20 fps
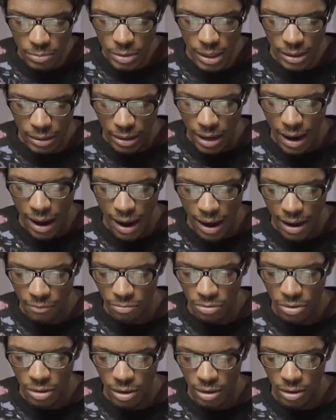seems like they
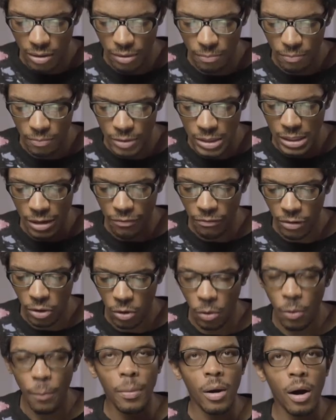have the
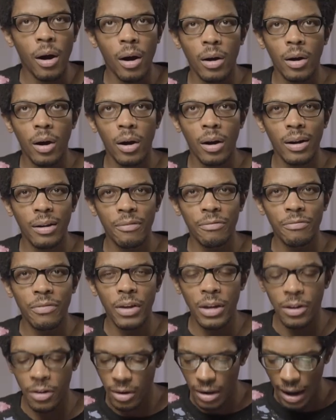difficult part already
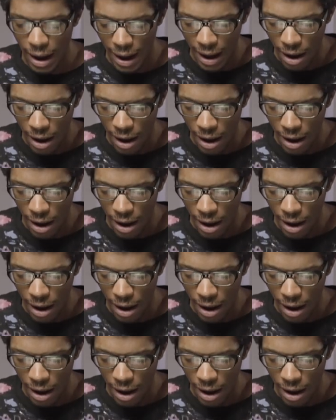figured